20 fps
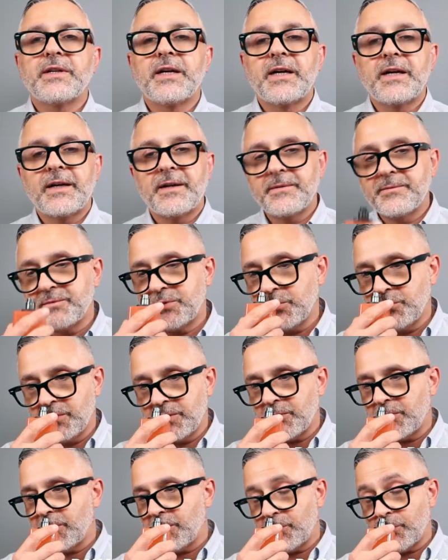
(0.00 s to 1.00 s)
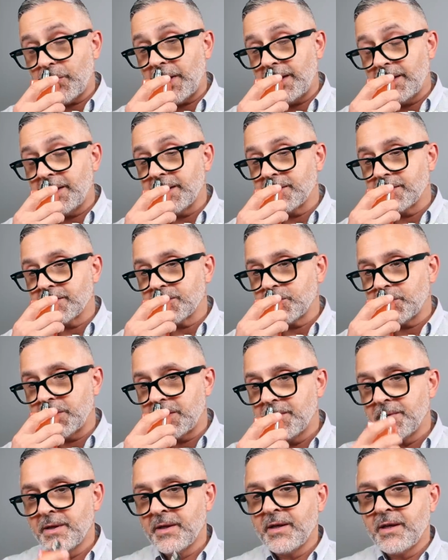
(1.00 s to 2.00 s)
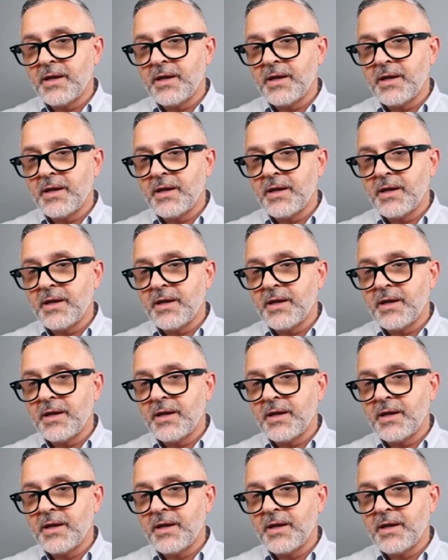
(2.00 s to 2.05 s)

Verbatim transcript: Uh, Duke quite like this one.